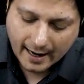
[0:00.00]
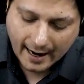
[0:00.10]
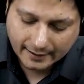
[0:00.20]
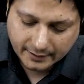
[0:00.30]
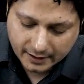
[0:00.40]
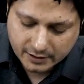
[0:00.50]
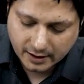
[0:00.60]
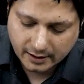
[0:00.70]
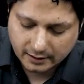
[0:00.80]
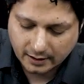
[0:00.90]

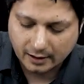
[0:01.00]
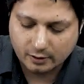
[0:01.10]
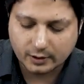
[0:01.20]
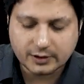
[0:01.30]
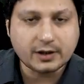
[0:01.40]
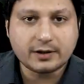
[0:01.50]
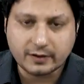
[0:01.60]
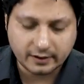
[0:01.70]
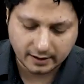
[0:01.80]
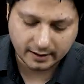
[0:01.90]
Adduction, internal rotation is
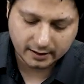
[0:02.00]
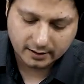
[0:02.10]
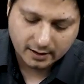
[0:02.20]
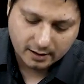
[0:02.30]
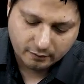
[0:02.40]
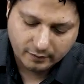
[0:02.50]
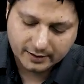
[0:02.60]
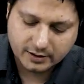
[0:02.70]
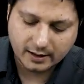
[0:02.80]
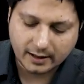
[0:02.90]
incorrect.
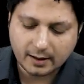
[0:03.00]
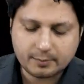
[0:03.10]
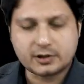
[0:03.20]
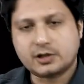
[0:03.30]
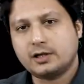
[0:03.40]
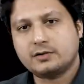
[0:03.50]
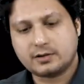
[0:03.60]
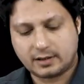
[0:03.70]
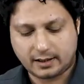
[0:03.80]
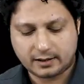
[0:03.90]
Flexion and abduction is
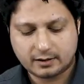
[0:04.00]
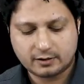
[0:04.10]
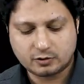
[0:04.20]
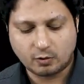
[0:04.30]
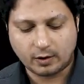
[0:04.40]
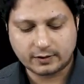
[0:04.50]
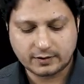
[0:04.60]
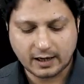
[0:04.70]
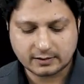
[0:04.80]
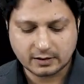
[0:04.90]
correct. So what is
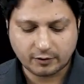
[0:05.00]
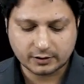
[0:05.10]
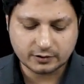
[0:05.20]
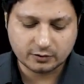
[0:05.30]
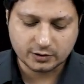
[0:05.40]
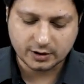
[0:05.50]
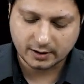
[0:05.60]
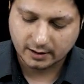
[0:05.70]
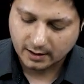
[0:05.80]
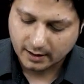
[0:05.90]
the answer for this
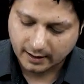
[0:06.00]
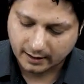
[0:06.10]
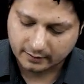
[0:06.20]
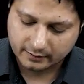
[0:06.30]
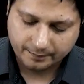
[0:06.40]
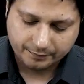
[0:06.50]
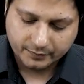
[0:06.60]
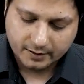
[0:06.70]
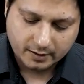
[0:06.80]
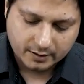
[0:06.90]
question? It is
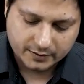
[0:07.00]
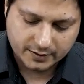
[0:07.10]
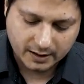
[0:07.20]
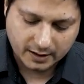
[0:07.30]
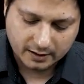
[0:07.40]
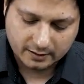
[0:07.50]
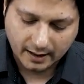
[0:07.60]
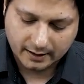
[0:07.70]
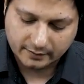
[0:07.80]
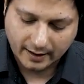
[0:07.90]
C,
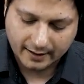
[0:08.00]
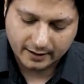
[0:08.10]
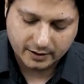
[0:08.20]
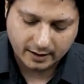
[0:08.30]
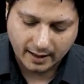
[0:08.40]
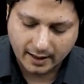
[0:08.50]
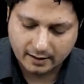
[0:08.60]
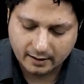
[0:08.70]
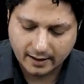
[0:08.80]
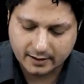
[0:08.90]
that is adduction
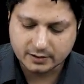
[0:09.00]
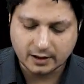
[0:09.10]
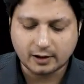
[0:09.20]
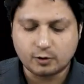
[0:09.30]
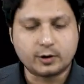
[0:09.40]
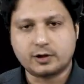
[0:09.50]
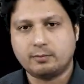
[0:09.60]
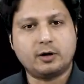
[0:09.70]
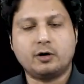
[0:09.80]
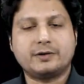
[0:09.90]
and external rotation,
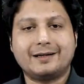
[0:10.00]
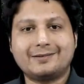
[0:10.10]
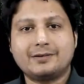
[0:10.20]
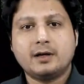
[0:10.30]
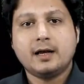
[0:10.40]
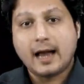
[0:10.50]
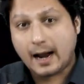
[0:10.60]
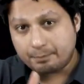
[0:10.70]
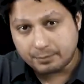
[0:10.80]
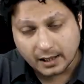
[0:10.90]
because it is
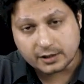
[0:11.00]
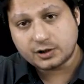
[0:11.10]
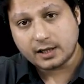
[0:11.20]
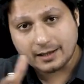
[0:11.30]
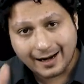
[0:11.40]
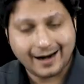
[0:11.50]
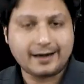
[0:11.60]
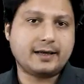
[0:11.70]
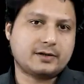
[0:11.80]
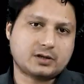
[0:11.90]
abduction
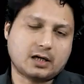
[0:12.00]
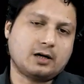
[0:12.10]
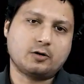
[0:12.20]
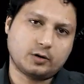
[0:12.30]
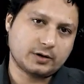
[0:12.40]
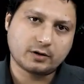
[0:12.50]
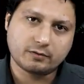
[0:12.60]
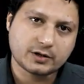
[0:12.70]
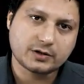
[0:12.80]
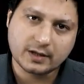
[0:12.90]
and external rotation
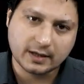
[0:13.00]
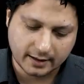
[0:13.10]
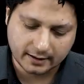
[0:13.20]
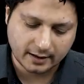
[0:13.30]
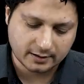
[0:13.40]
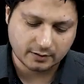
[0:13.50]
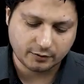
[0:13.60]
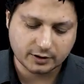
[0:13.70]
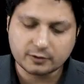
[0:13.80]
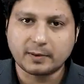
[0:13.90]
which is the correct answer
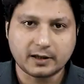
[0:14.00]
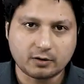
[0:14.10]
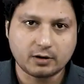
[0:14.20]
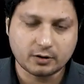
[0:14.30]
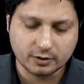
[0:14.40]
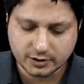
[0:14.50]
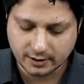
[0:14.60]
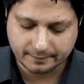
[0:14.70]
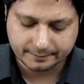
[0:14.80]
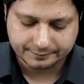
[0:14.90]
for this particular question.